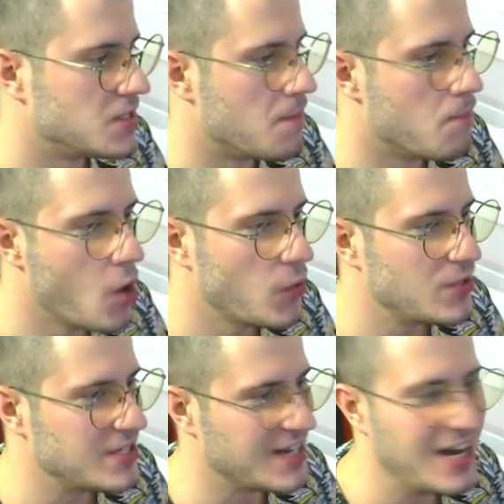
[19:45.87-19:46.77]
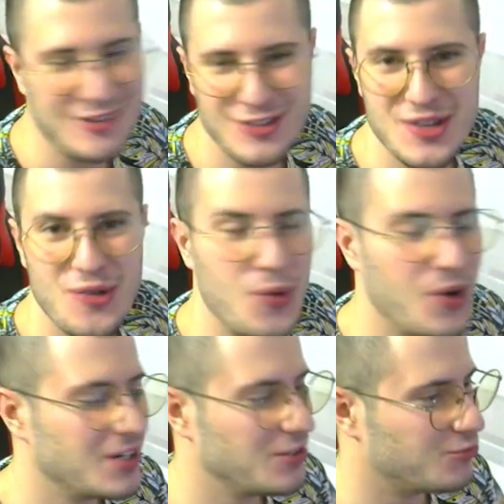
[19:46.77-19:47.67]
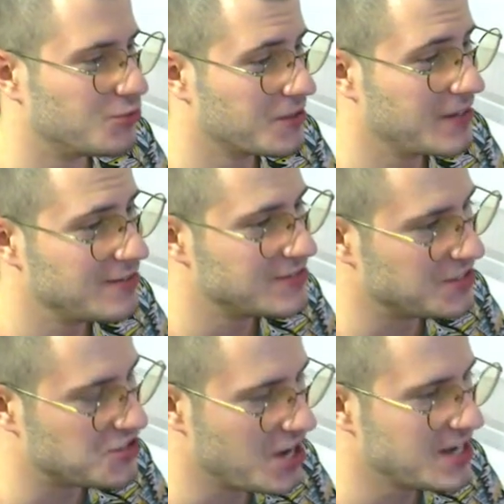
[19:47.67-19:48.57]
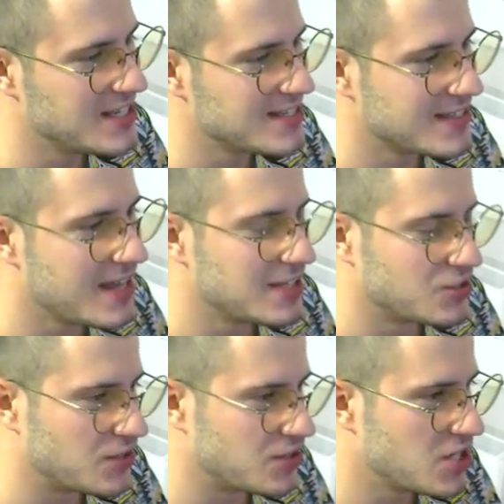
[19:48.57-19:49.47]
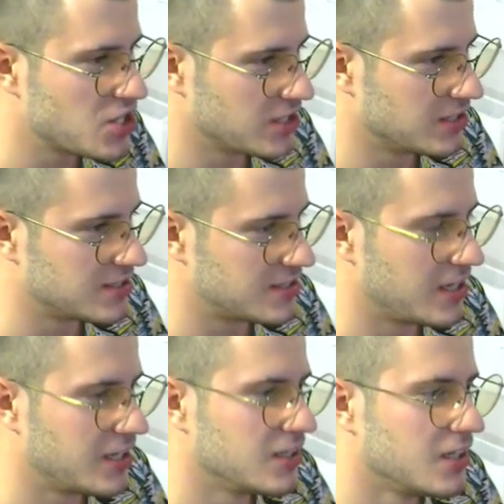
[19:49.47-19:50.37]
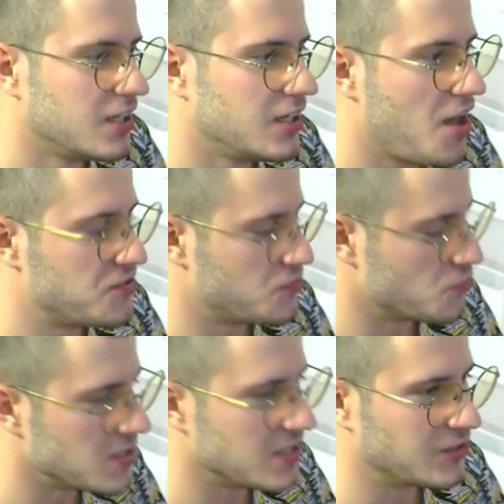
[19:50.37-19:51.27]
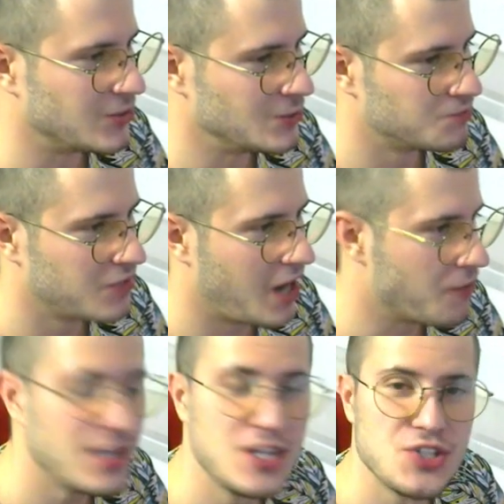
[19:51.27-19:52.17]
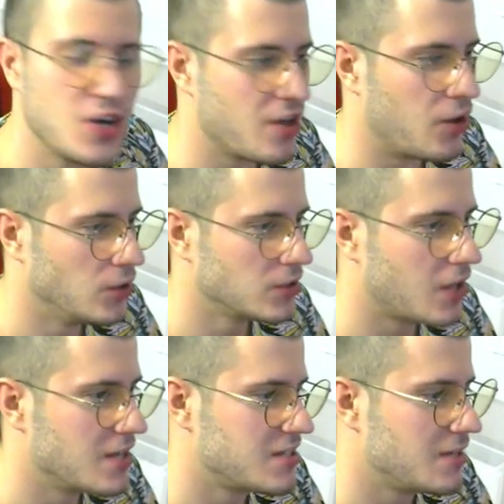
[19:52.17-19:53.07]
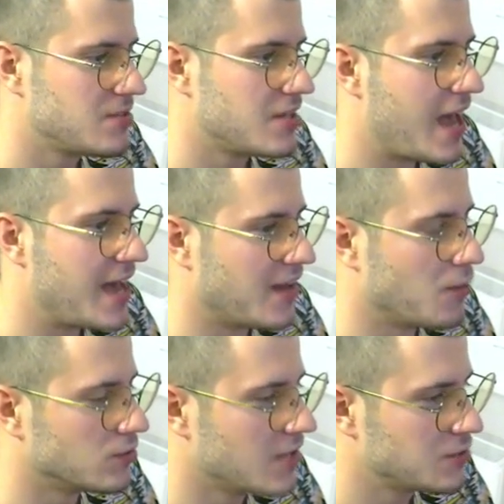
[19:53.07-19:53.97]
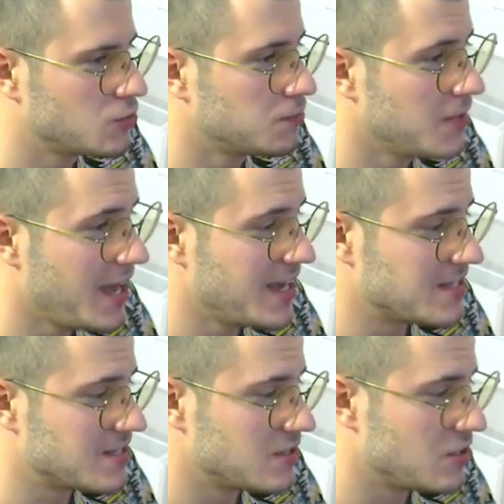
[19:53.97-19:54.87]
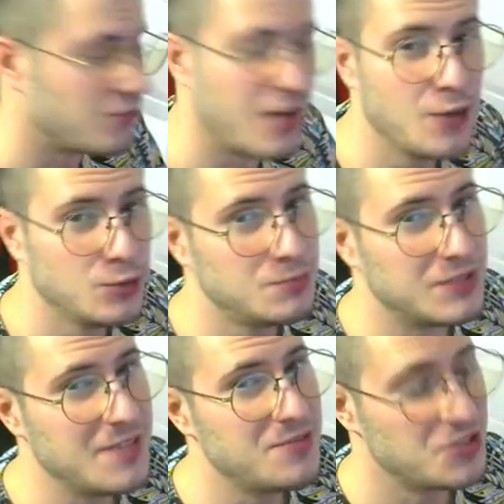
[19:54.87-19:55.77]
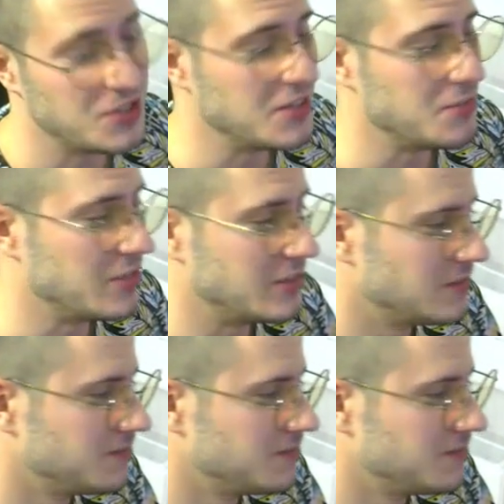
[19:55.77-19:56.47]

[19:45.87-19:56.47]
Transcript: The Mogu design from the World of Warcraft and the Chinese traditional style is really cool. I really enjoy the whole concept and I would like to play it if I would play Tryndamere.